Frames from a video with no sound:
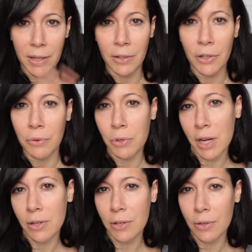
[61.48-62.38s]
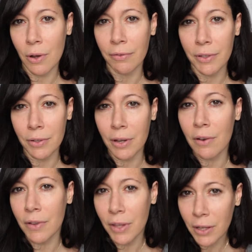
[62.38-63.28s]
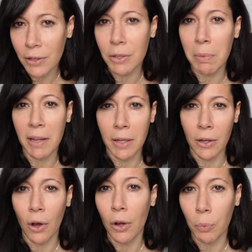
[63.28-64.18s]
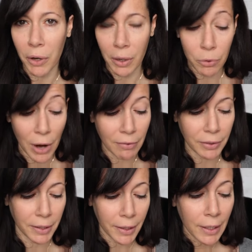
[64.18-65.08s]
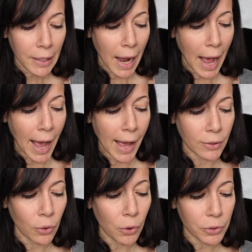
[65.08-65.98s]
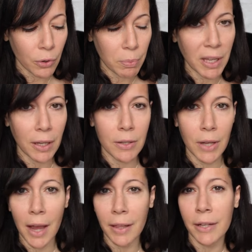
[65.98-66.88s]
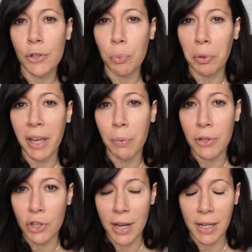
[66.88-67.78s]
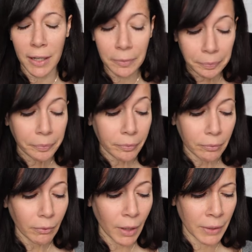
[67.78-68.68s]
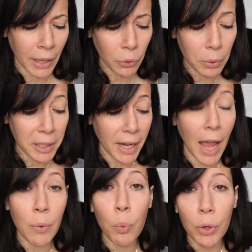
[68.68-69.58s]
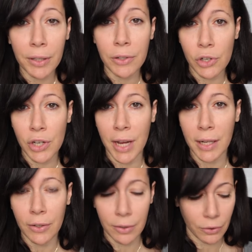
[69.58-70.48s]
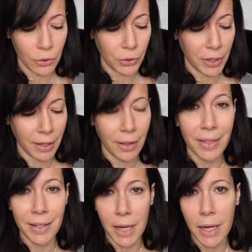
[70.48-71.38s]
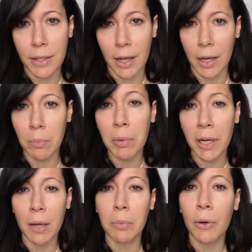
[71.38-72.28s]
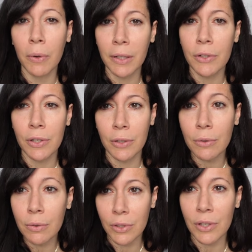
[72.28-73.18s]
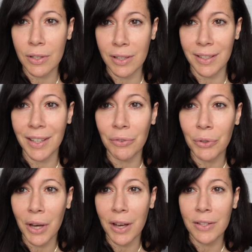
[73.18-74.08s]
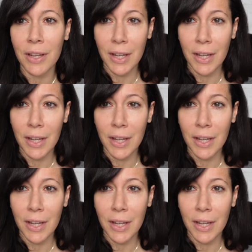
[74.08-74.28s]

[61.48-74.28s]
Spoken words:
skin tone changes obviously over the year depending on where I'm traveling, and also because I like to play with shading. Now, normally I wouldn't shade during the daytime, but I'm going to, just to give you guys